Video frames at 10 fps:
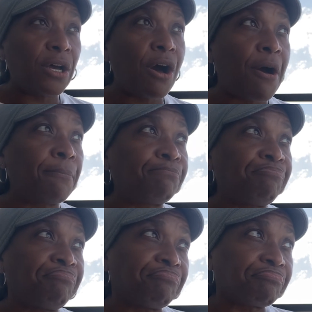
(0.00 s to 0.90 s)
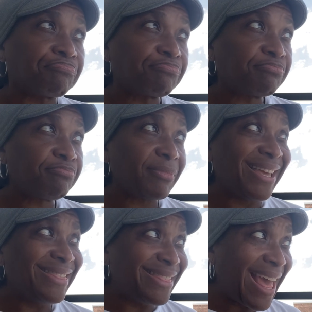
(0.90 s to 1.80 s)
um,
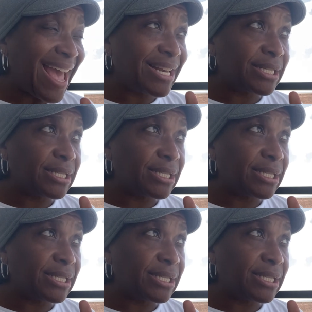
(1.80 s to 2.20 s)
that